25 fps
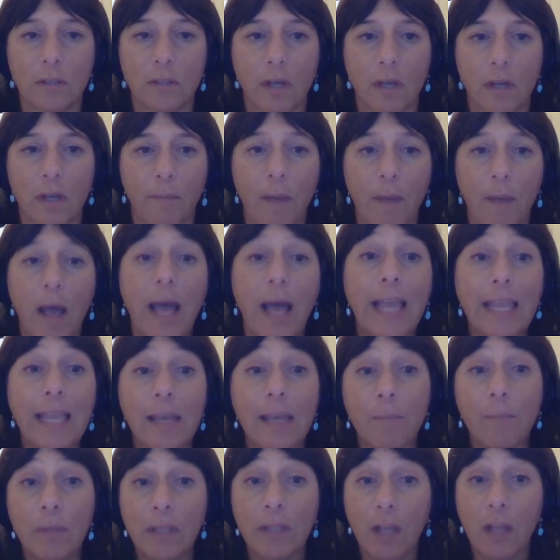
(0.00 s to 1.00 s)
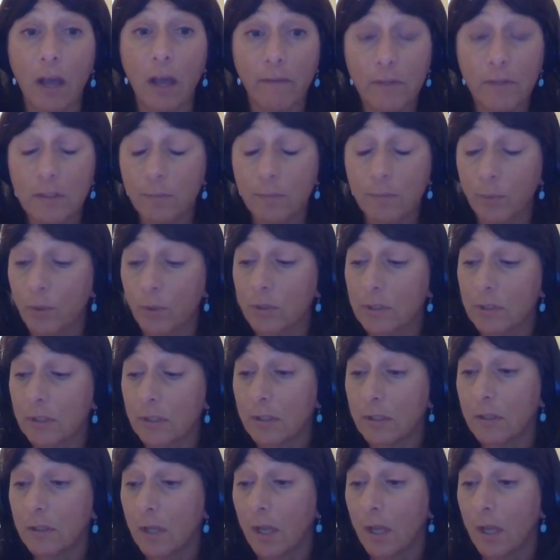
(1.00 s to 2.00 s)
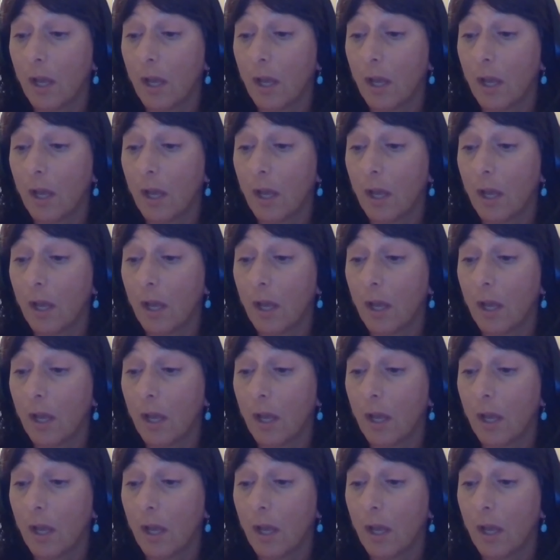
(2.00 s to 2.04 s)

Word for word: Um, I am a novice person